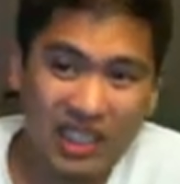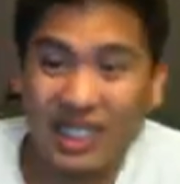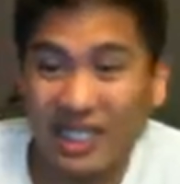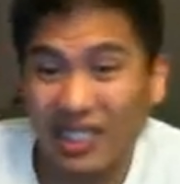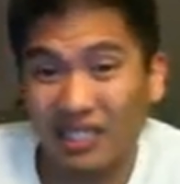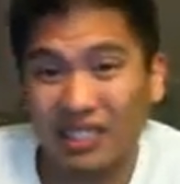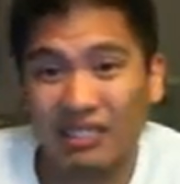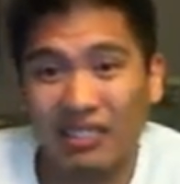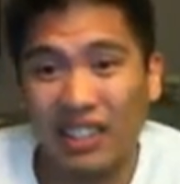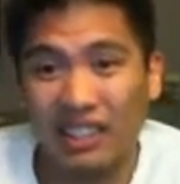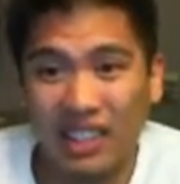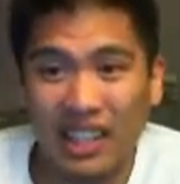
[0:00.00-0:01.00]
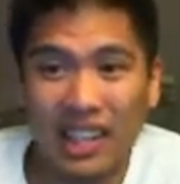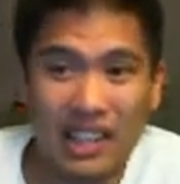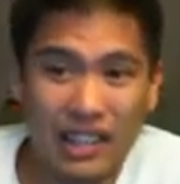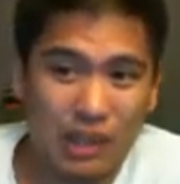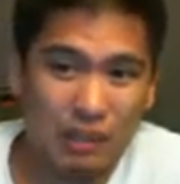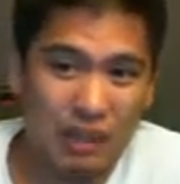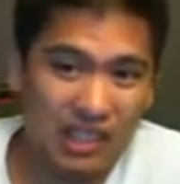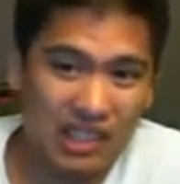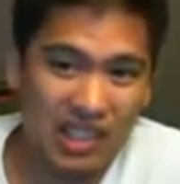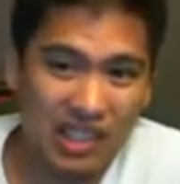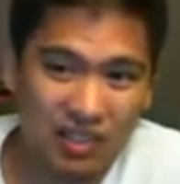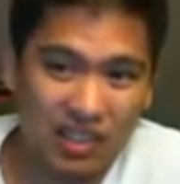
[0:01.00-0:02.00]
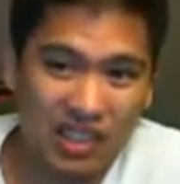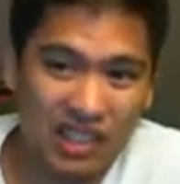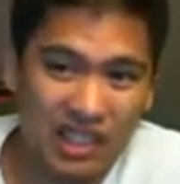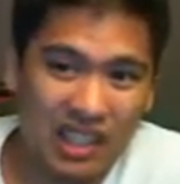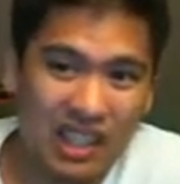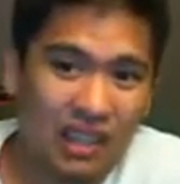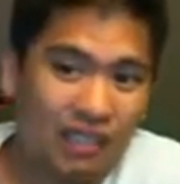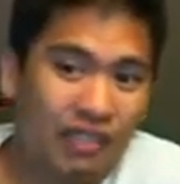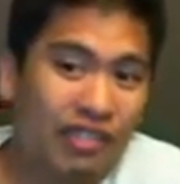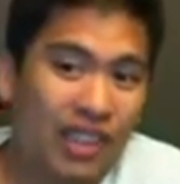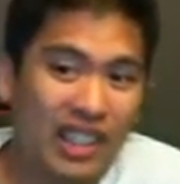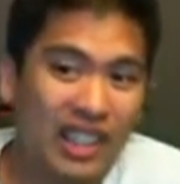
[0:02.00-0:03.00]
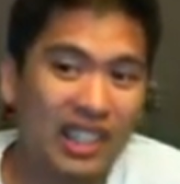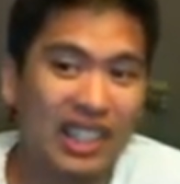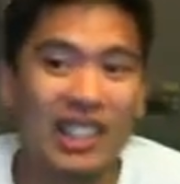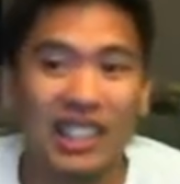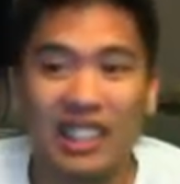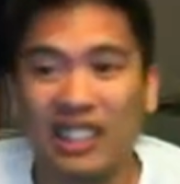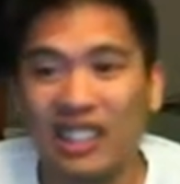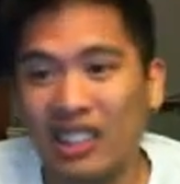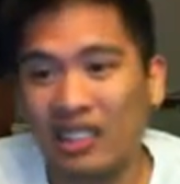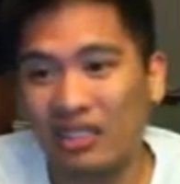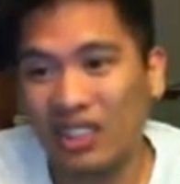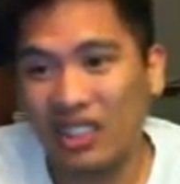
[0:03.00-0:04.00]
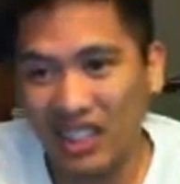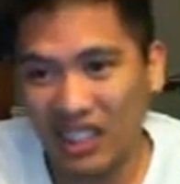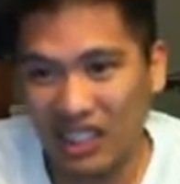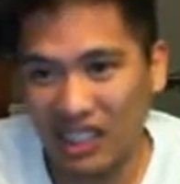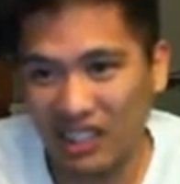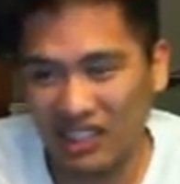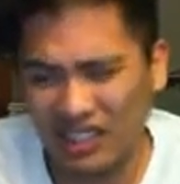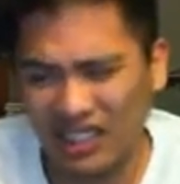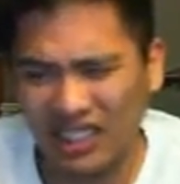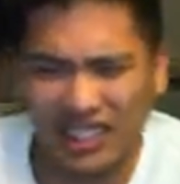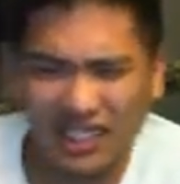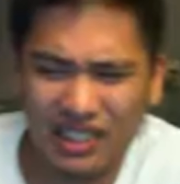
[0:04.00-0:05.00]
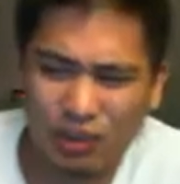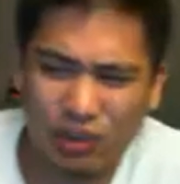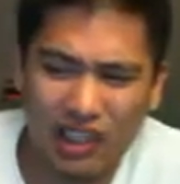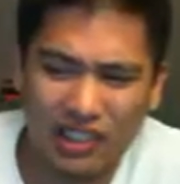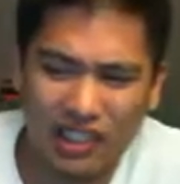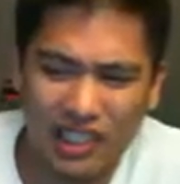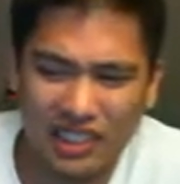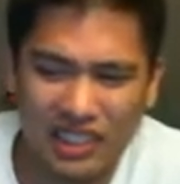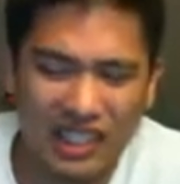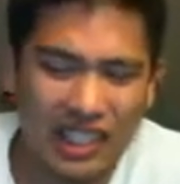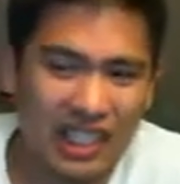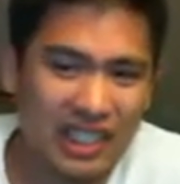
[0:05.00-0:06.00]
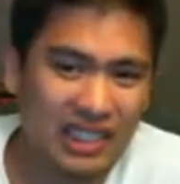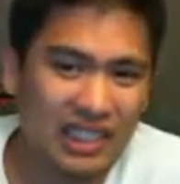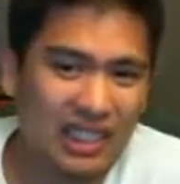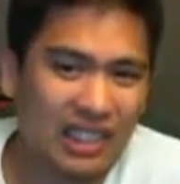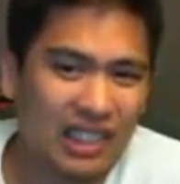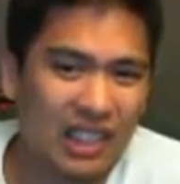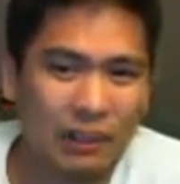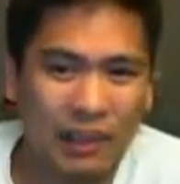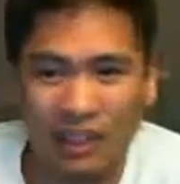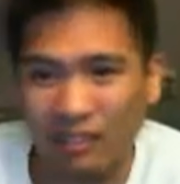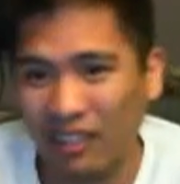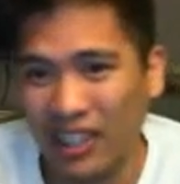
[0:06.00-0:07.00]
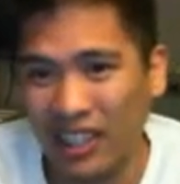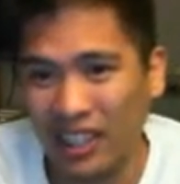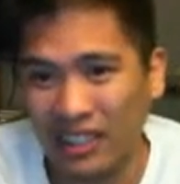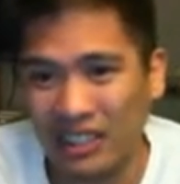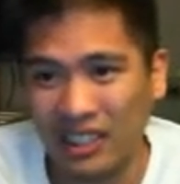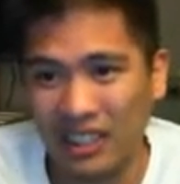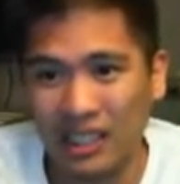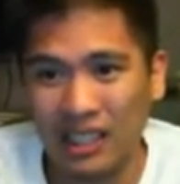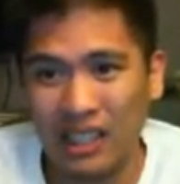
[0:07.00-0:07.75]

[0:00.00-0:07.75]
He's still very inexperienced as far as fighting in the UFC goes. I think his record actually has a good amount of fights.